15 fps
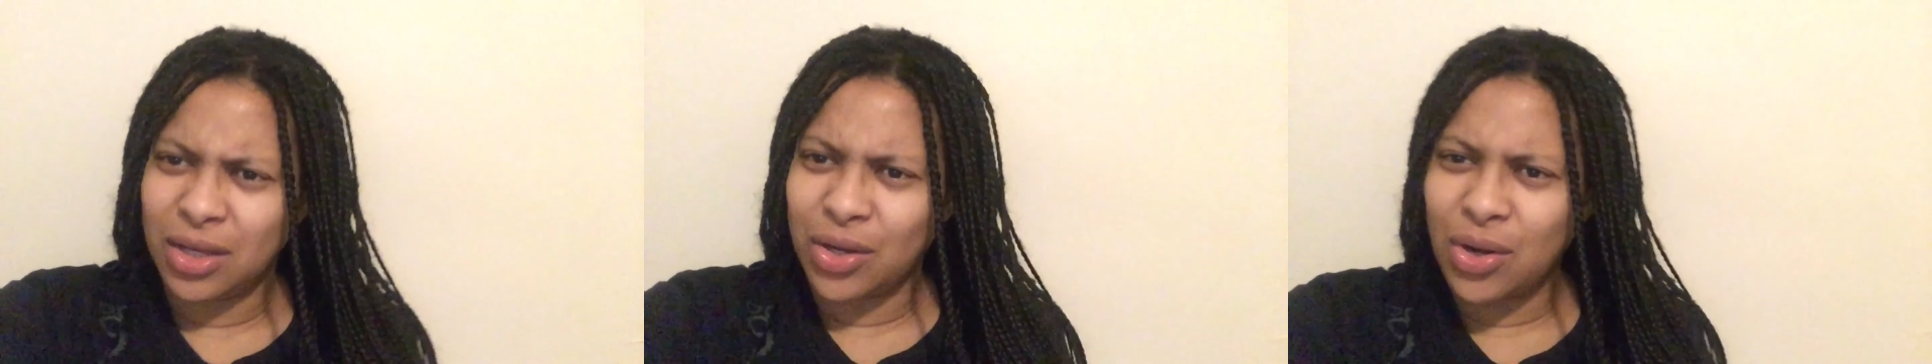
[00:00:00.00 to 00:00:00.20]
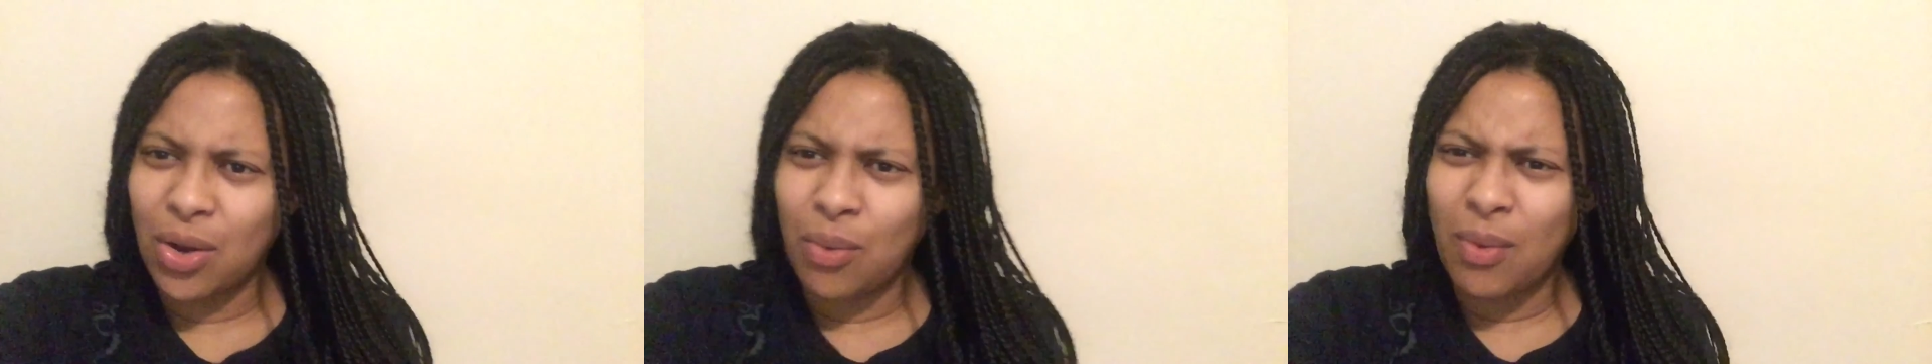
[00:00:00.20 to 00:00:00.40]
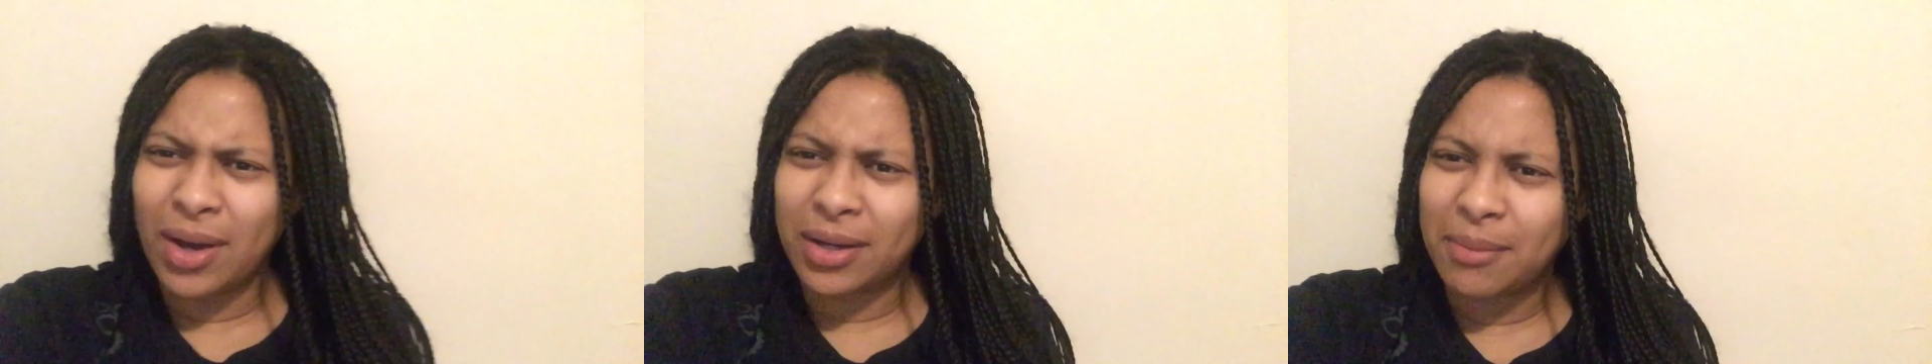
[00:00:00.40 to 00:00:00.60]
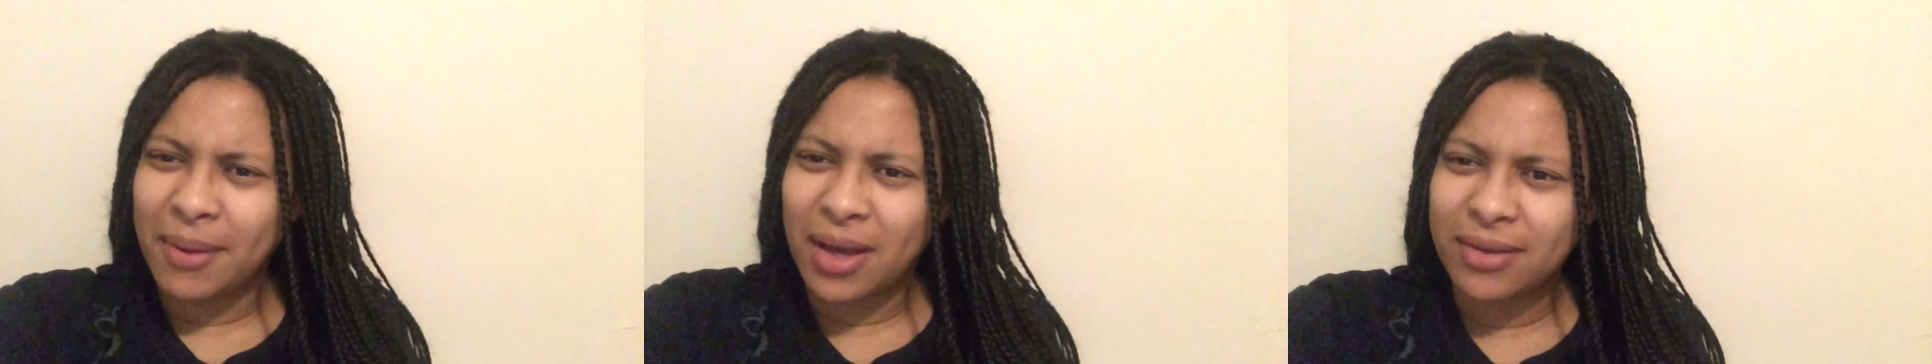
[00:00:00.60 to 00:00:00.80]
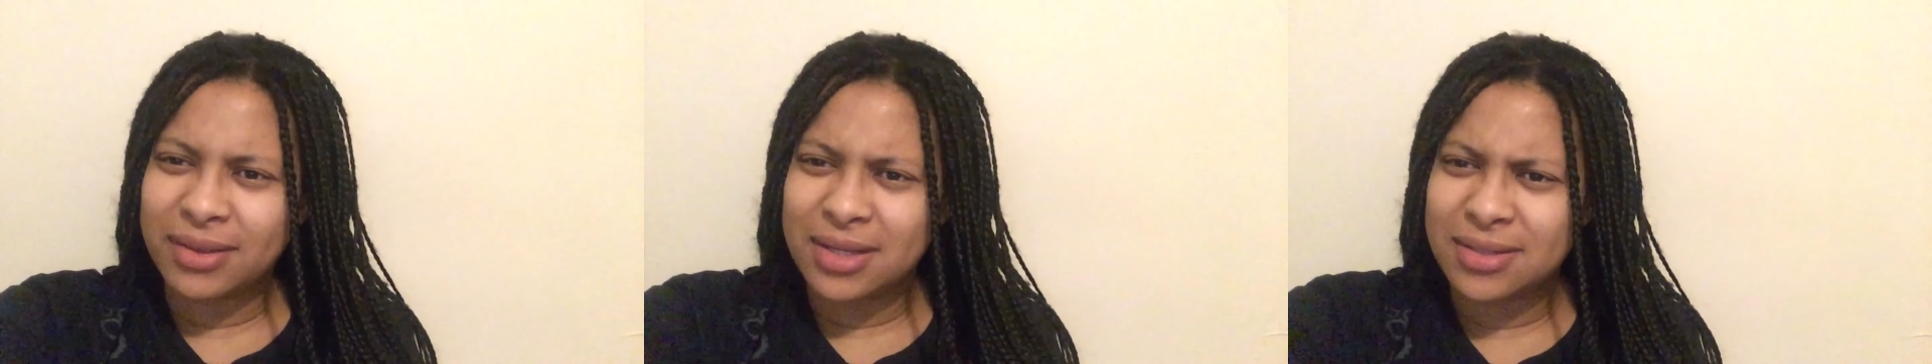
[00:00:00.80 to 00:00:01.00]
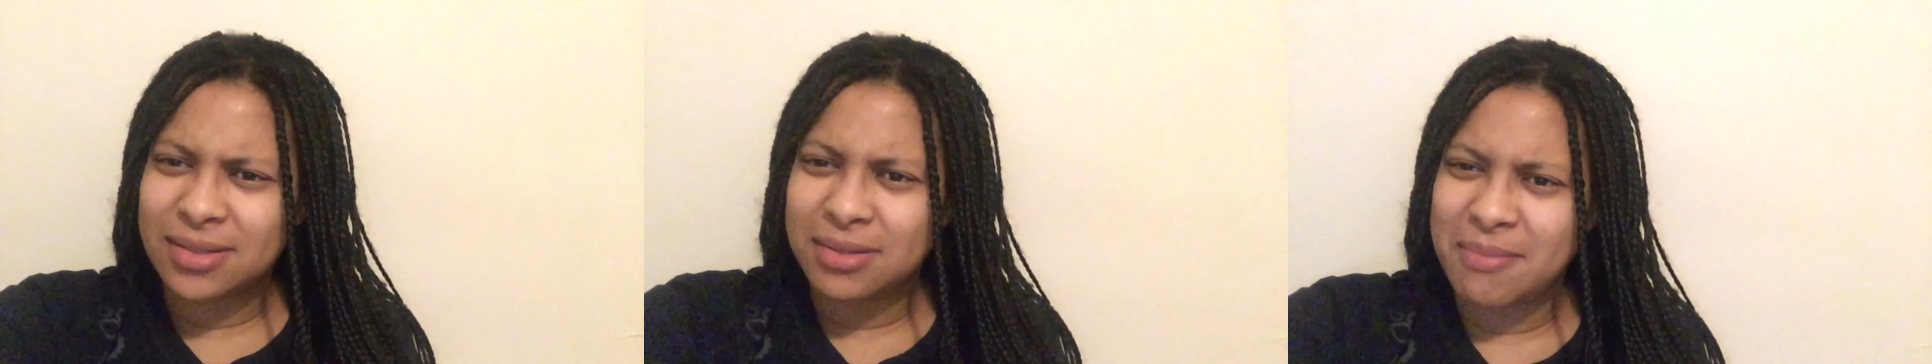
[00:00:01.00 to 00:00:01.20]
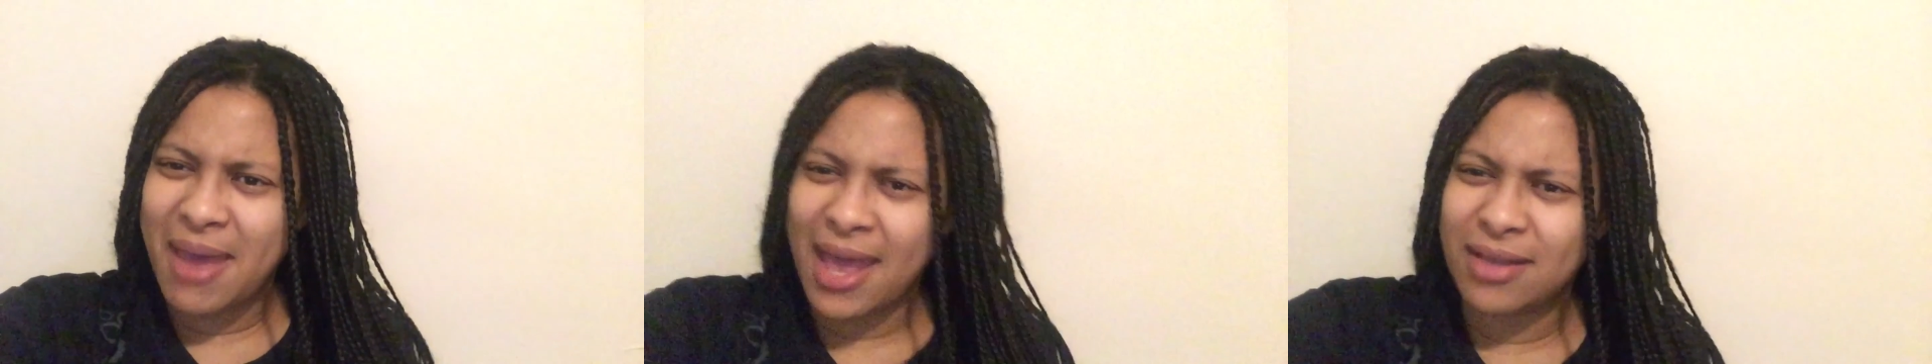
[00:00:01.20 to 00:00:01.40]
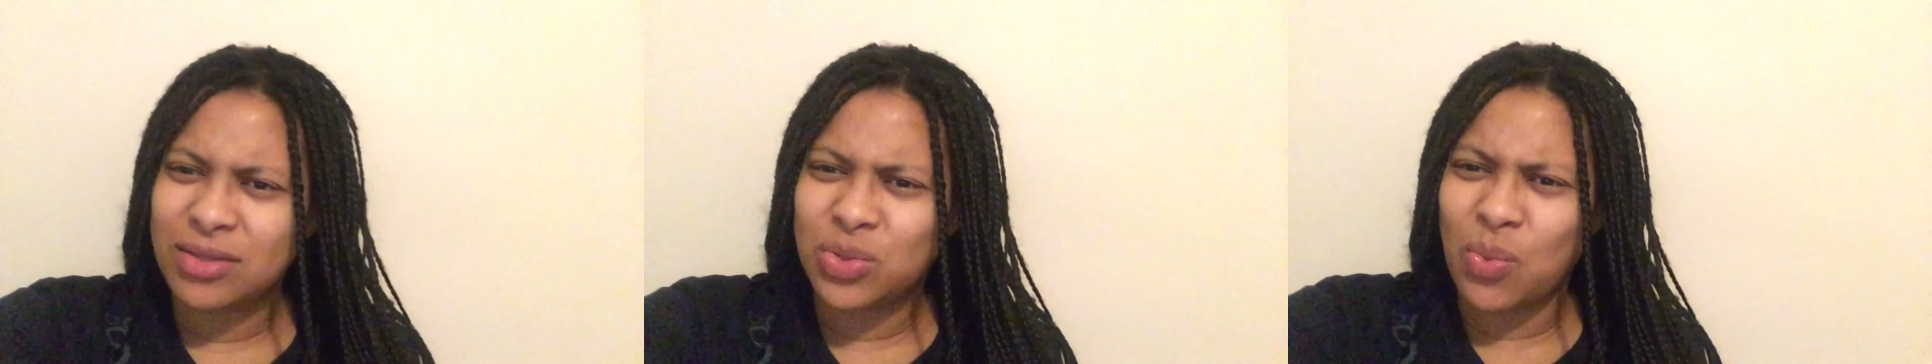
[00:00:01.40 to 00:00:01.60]
what about this
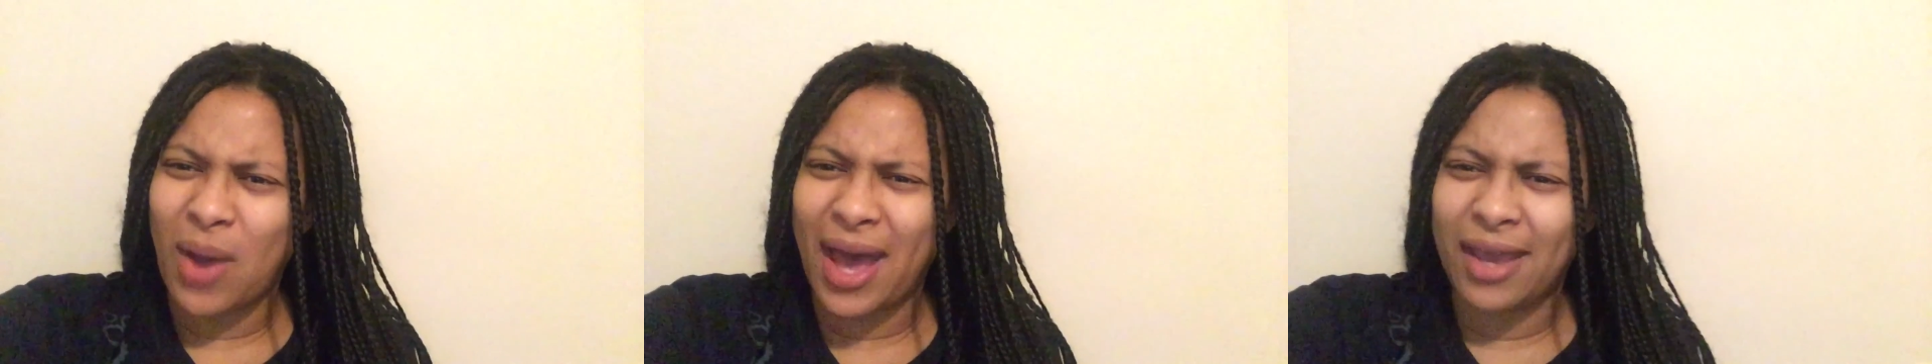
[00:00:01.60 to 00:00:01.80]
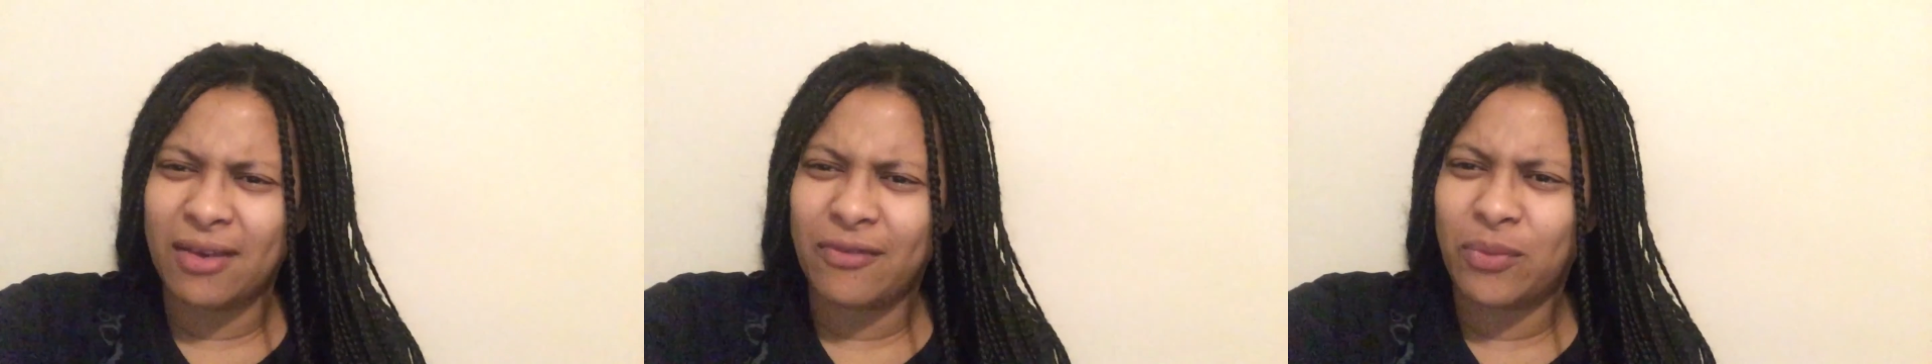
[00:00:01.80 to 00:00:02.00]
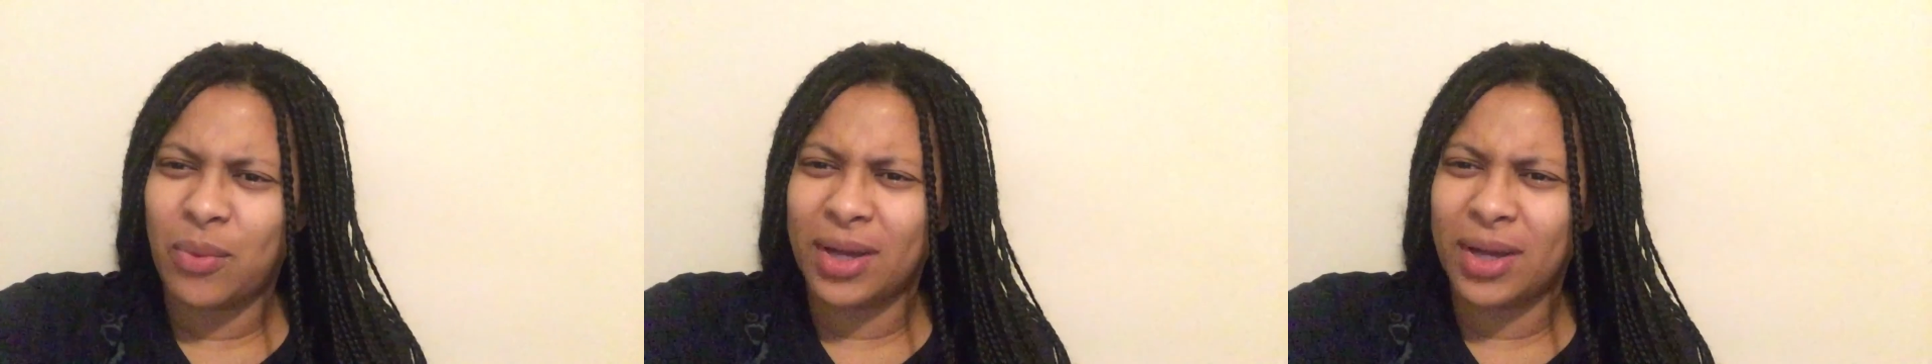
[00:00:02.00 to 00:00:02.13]
man's wife?